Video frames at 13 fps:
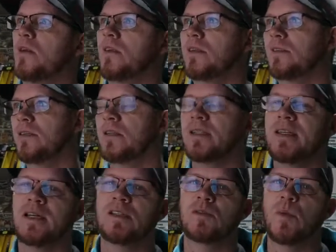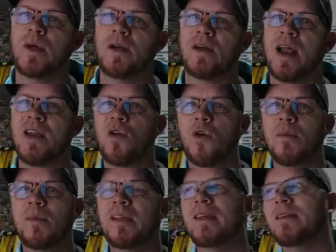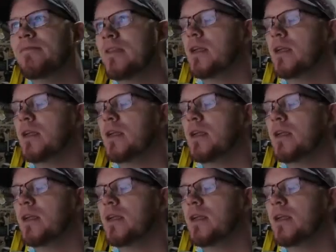As you can tell, it's winter. I normally